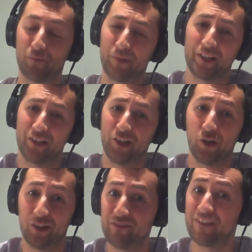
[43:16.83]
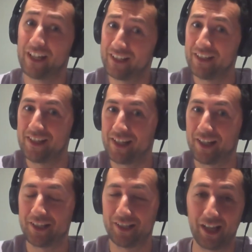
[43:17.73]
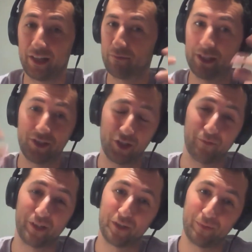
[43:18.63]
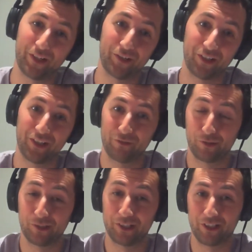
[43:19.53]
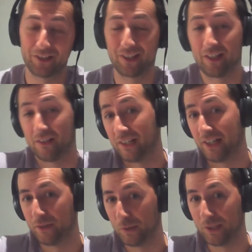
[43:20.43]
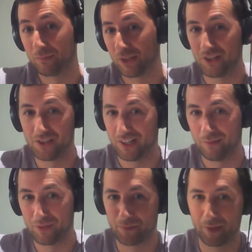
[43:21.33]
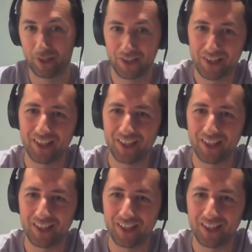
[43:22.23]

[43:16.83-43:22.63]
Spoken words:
but if I did study, I'd be so much smarter than everyone else, and then I'd win because I'm the smartest.